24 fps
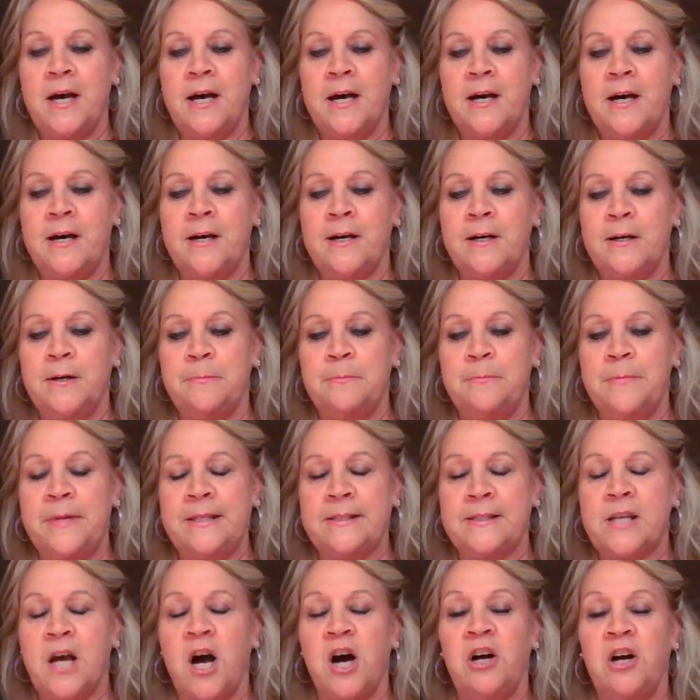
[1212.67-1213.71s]
uh,
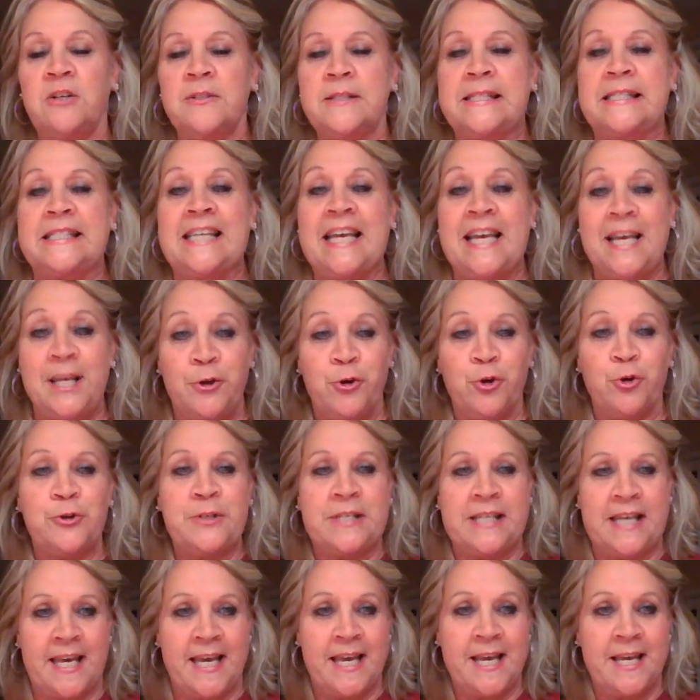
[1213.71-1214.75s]
it's called senior
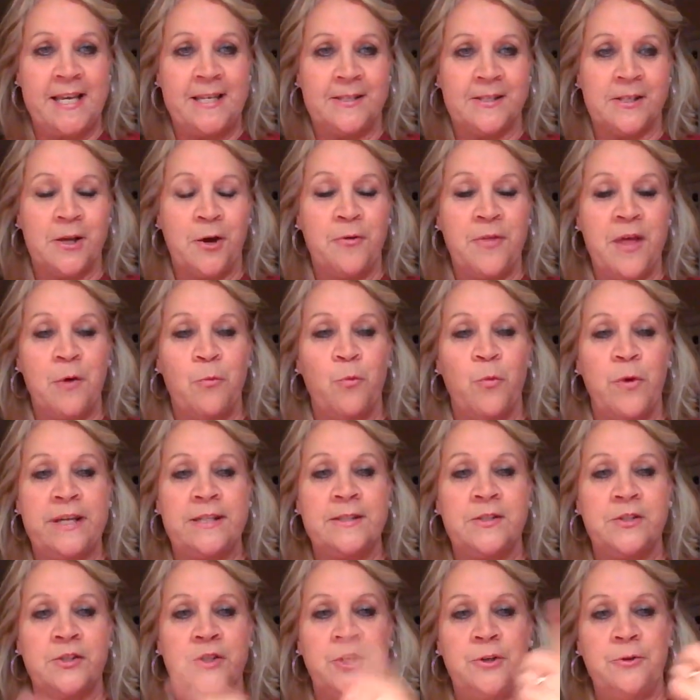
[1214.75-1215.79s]
tea so that when
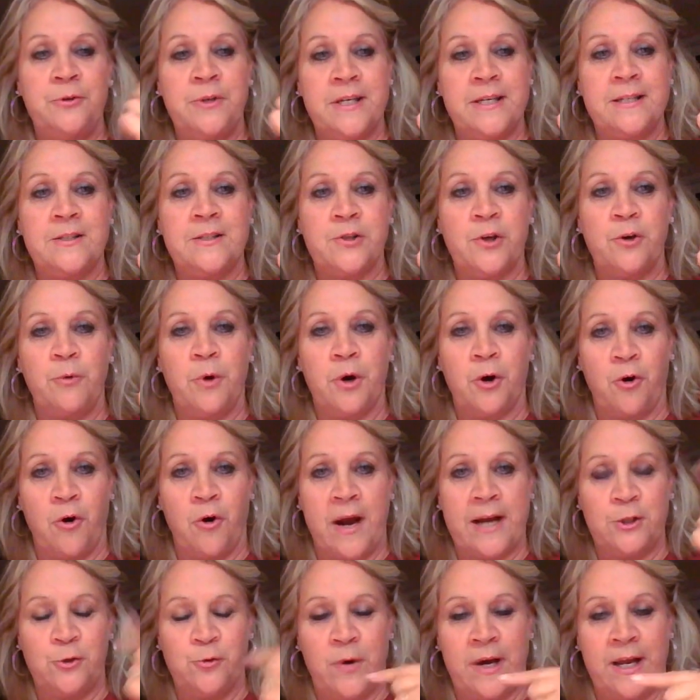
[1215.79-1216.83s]
students who are
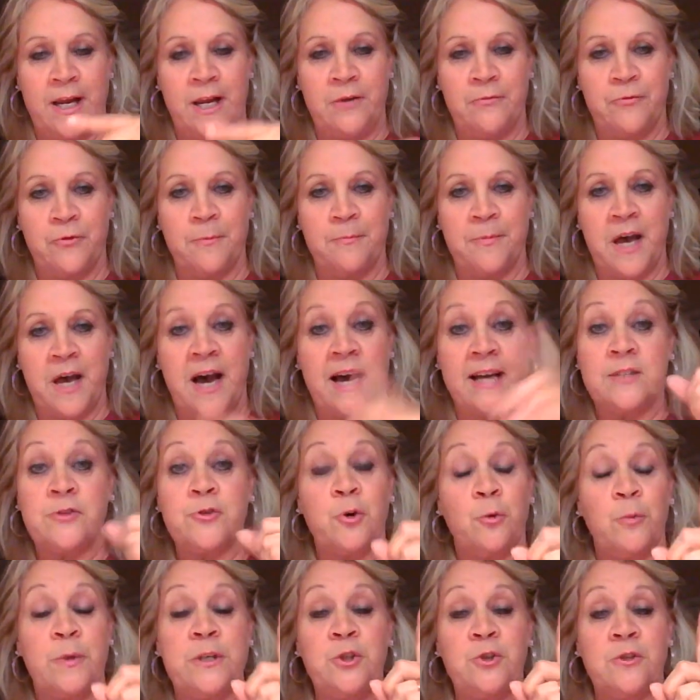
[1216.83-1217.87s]
graduating from the high
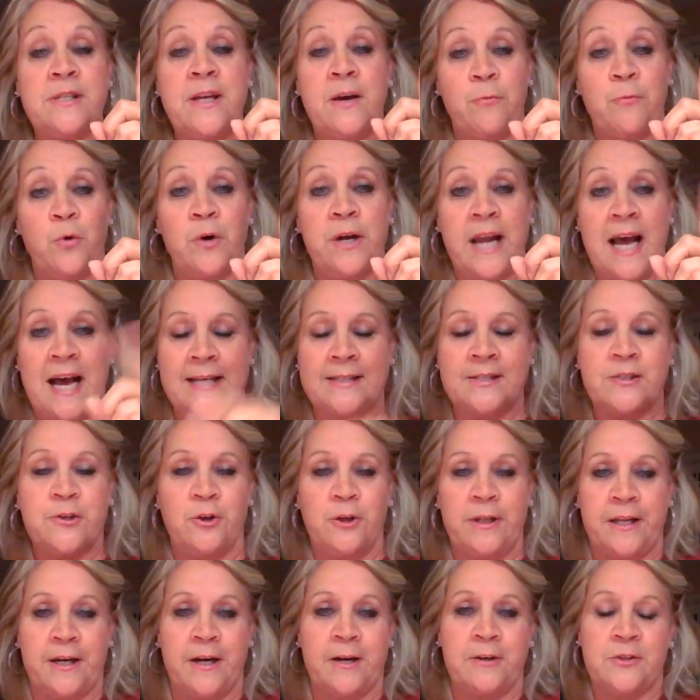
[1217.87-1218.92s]
school we just have one high
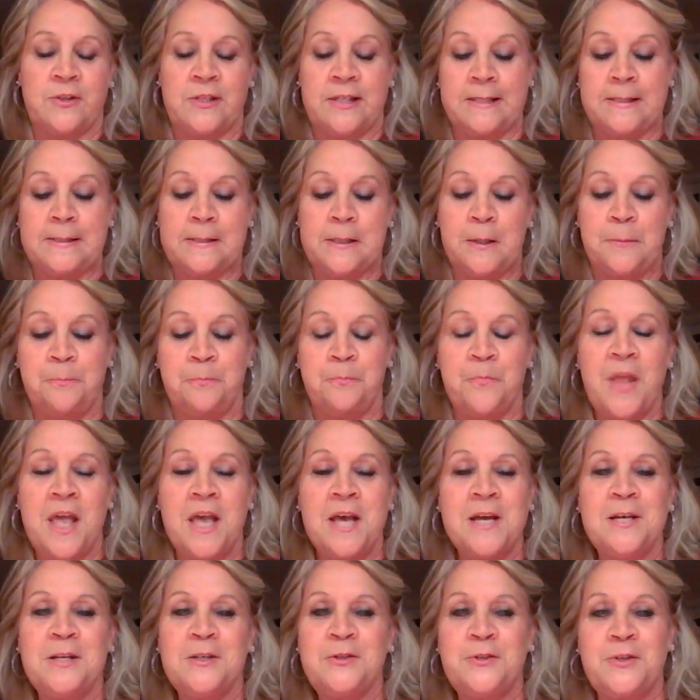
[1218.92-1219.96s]
school in our system
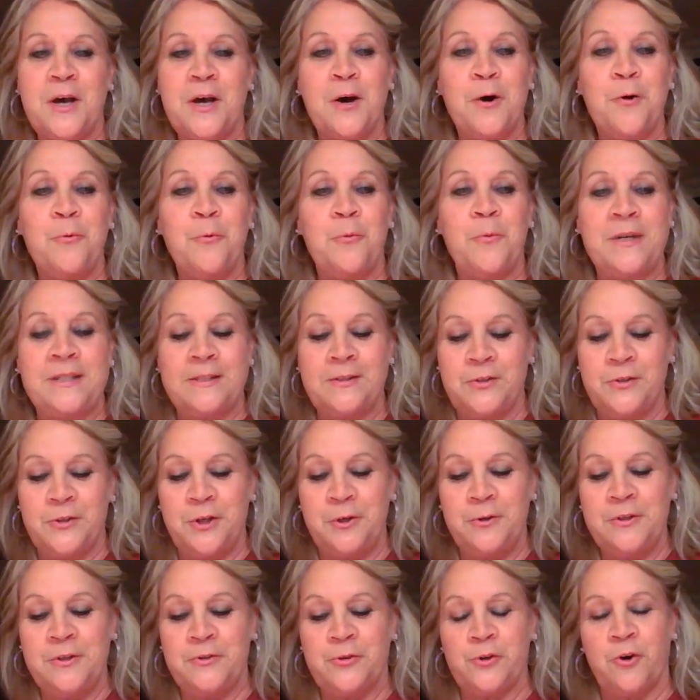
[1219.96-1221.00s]
so when
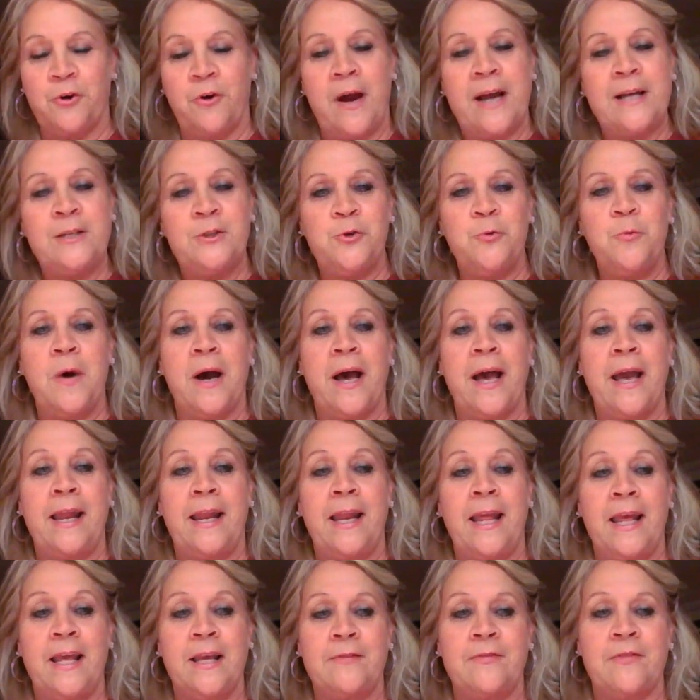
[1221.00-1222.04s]
students are
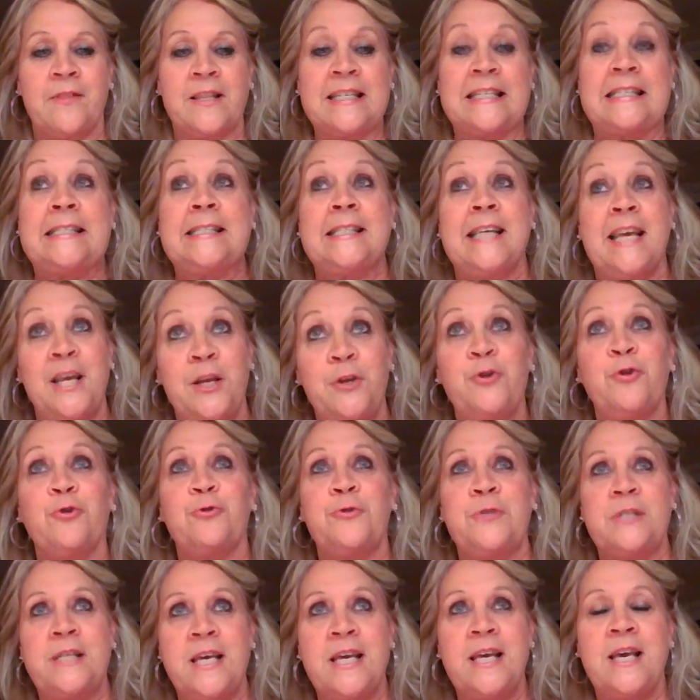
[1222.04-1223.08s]
graduating the senior
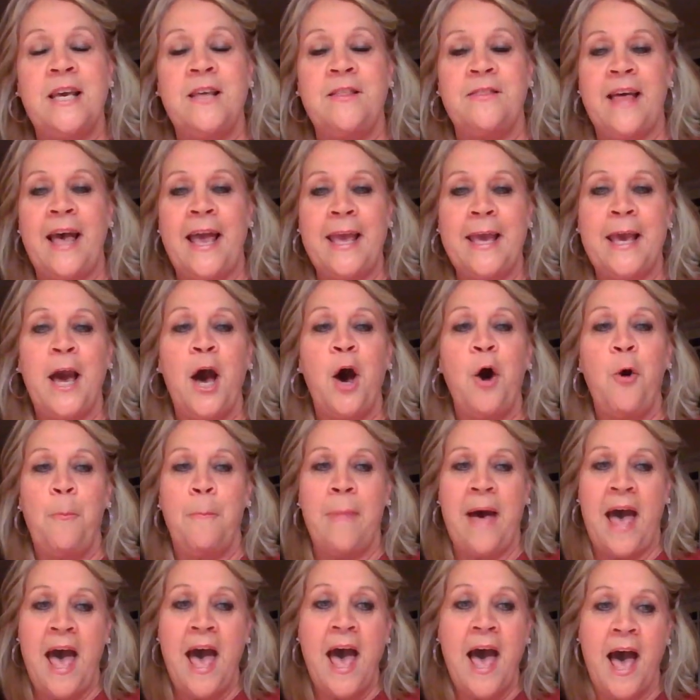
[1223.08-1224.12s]
tea they go
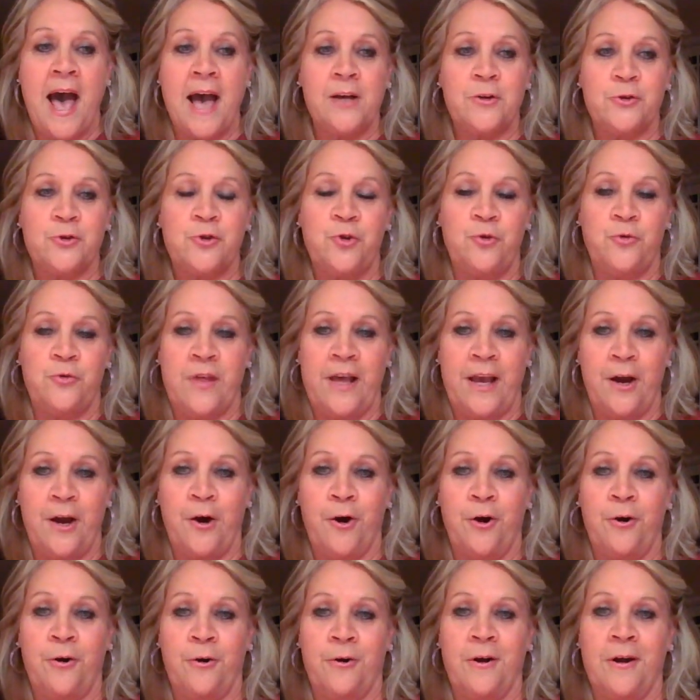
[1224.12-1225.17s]
back to
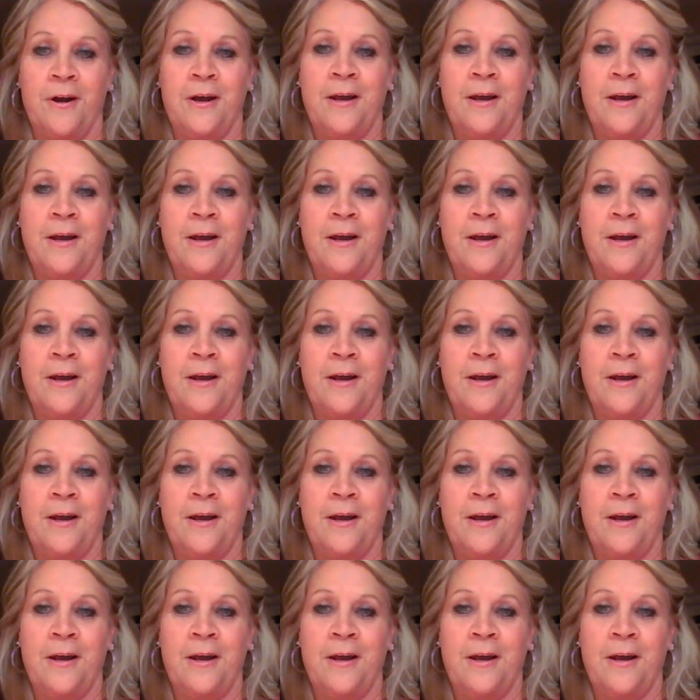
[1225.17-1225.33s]
their